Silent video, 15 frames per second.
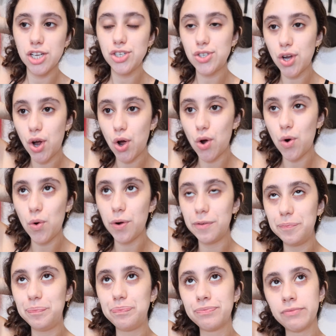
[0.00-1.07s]

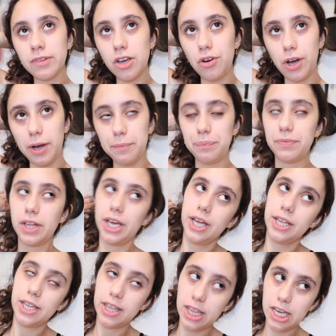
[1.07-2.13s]
So, okay.
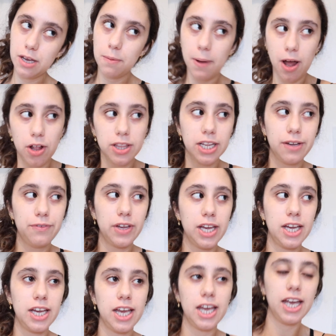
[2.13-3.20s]
The thing about
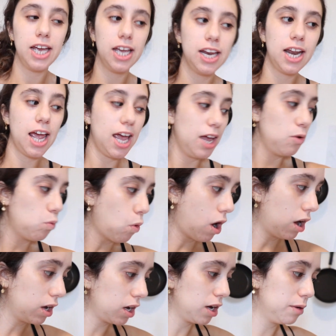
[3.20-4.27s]
living in a
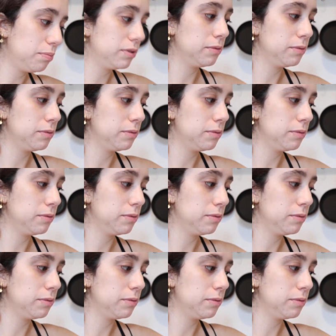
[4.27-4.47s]
walk-up,